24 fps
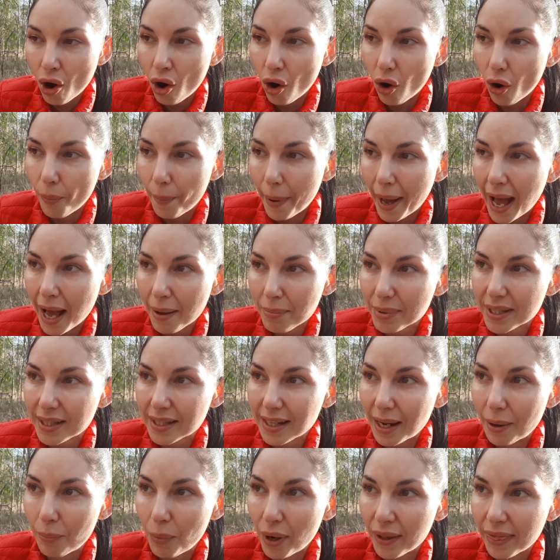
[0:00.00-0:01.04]
or perhaps
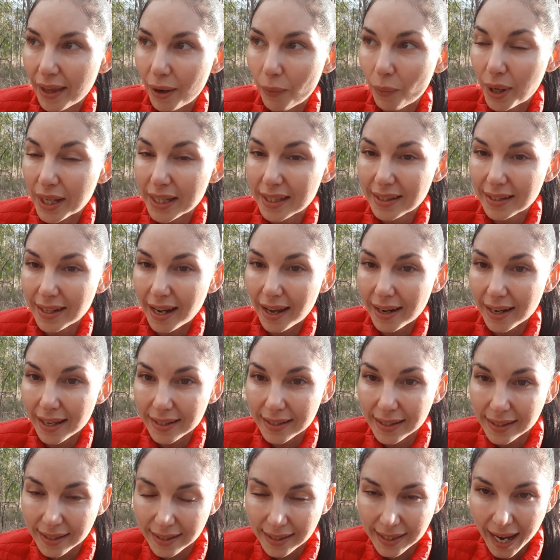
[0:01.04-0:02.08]
someone that we're starting
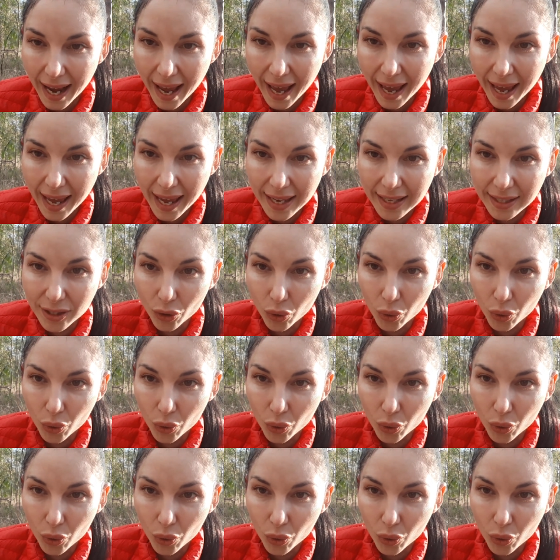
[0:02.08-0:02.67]
to date,